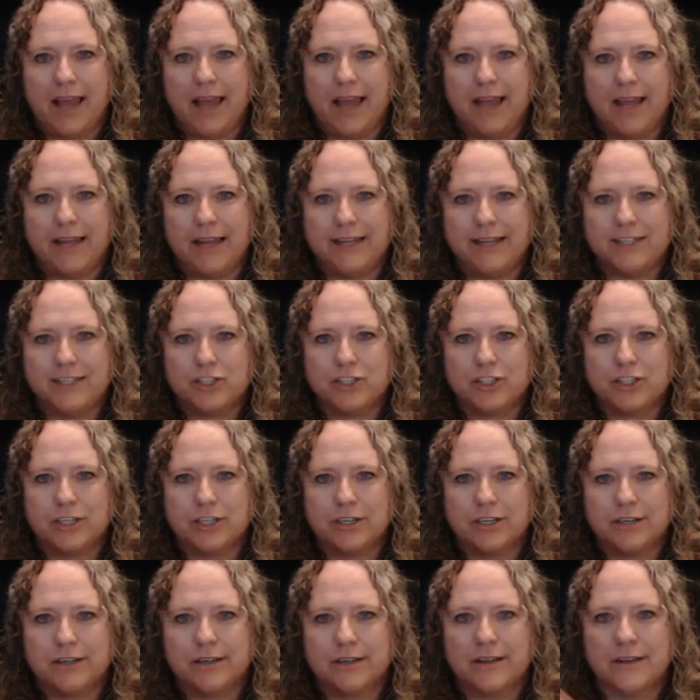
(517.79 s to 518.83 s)
H,
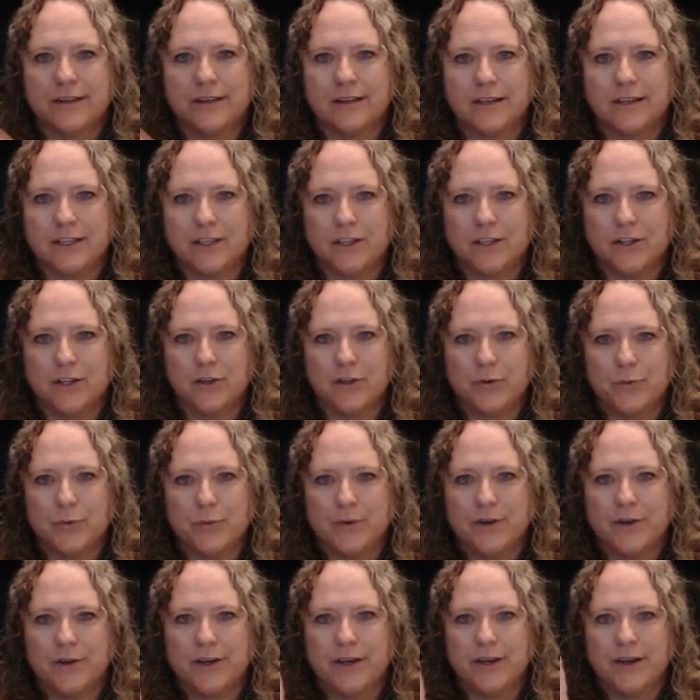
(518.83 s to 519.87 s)
U,
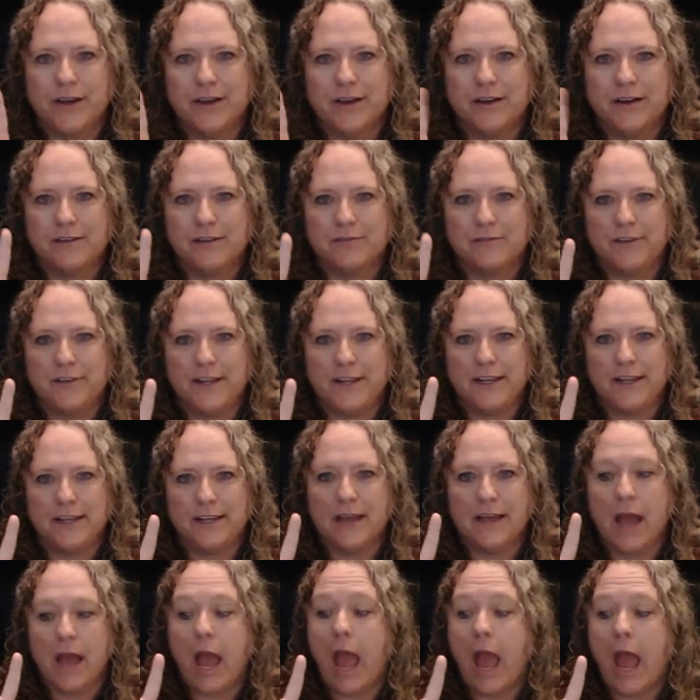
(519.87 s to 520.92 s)
V.
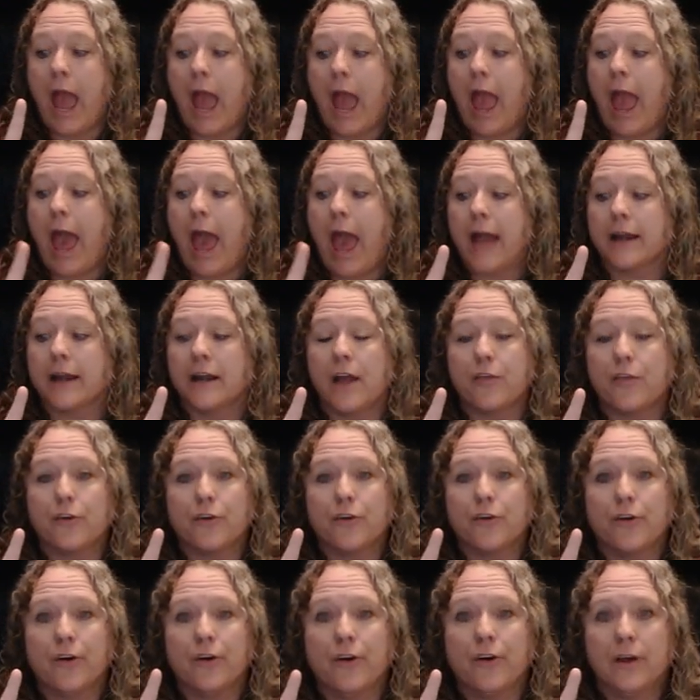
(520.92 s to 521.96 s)
Add
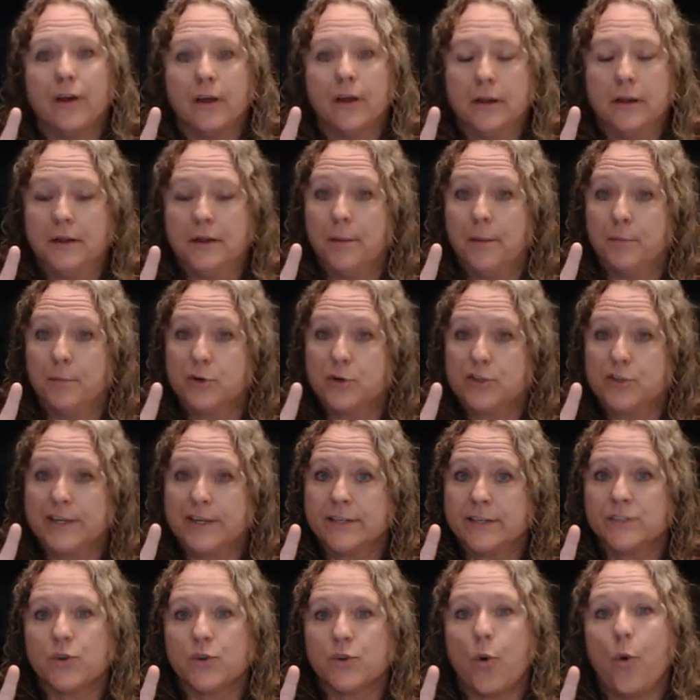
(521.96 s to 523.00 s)
another, number
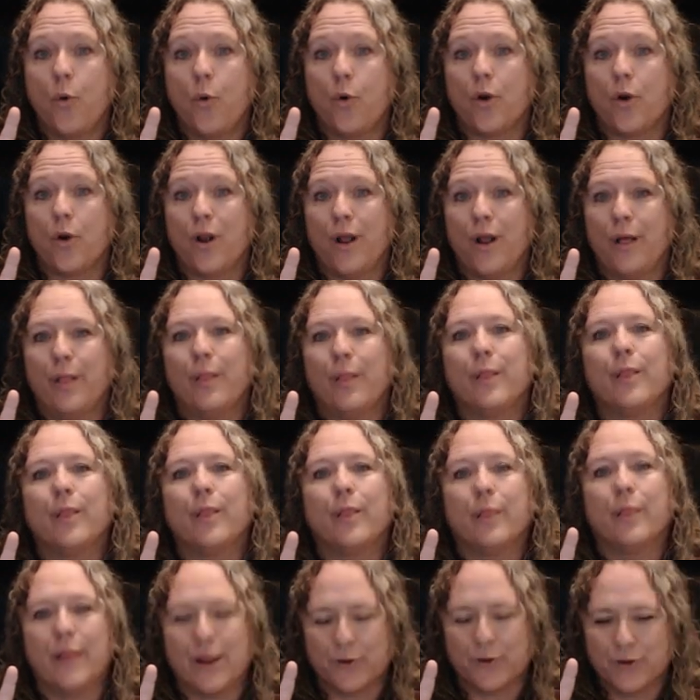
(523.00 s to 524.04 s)
6, or
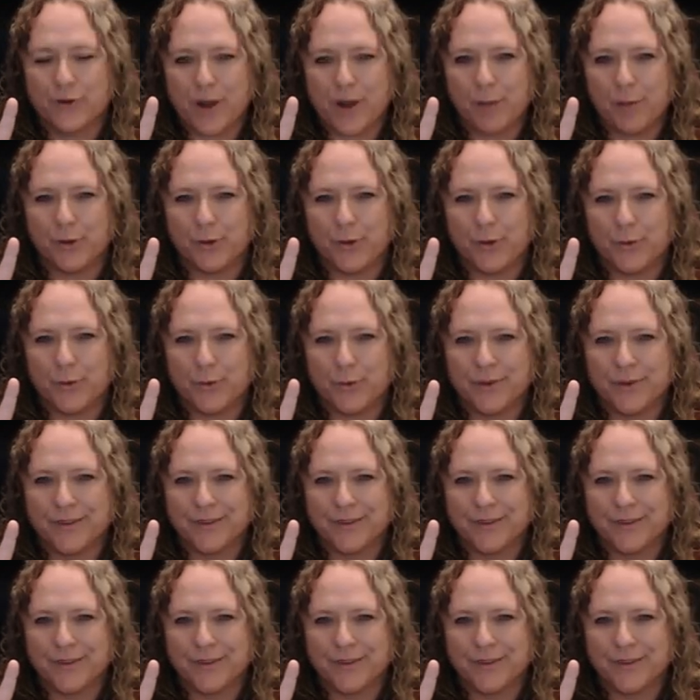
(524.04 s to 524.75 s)
letter W.